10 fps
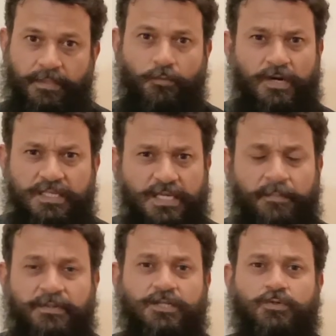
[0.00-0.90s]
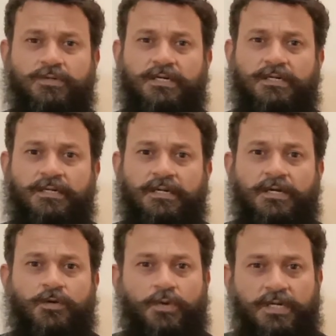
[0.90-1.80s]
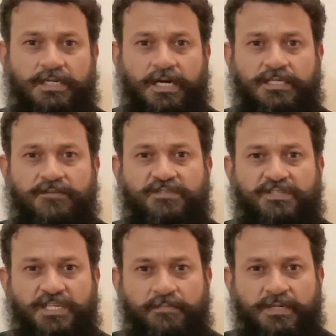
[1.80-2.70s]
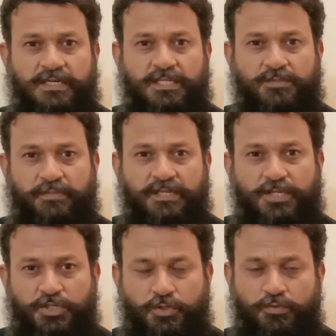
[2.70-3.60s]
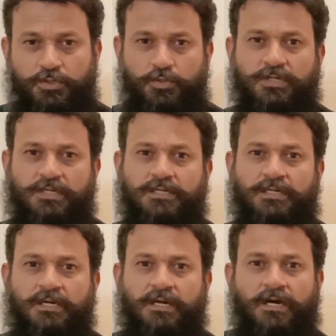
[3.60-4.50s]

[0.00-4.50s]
What is happening to her? What kind of treatment is being shown to her?